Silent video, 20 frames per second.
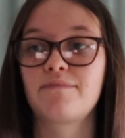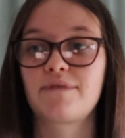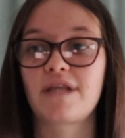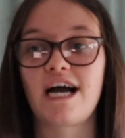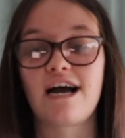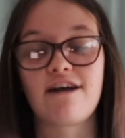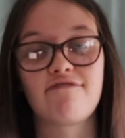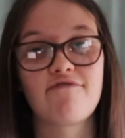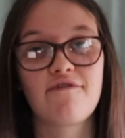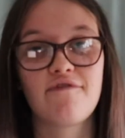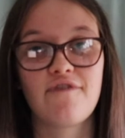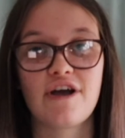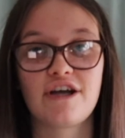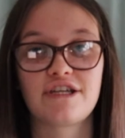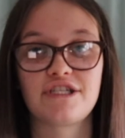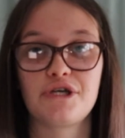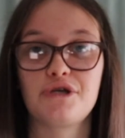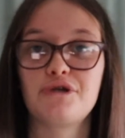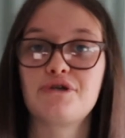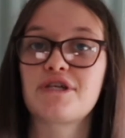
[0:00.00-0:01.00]
that I refer
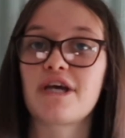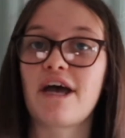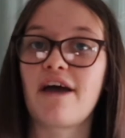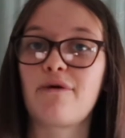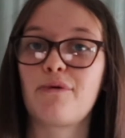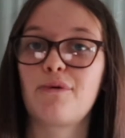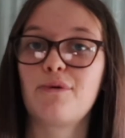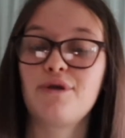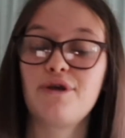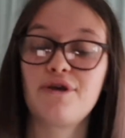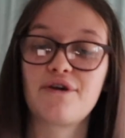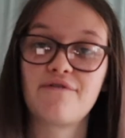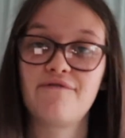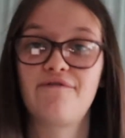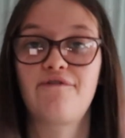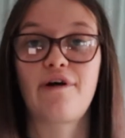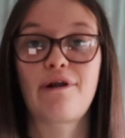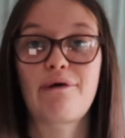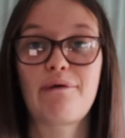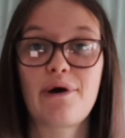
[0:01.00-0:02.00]
to so you can
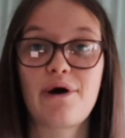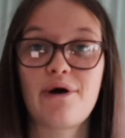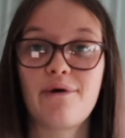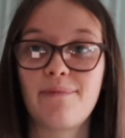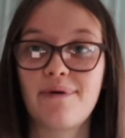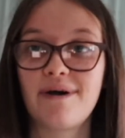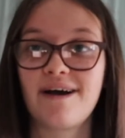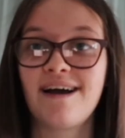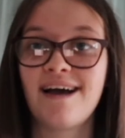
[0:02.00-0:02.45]
follow up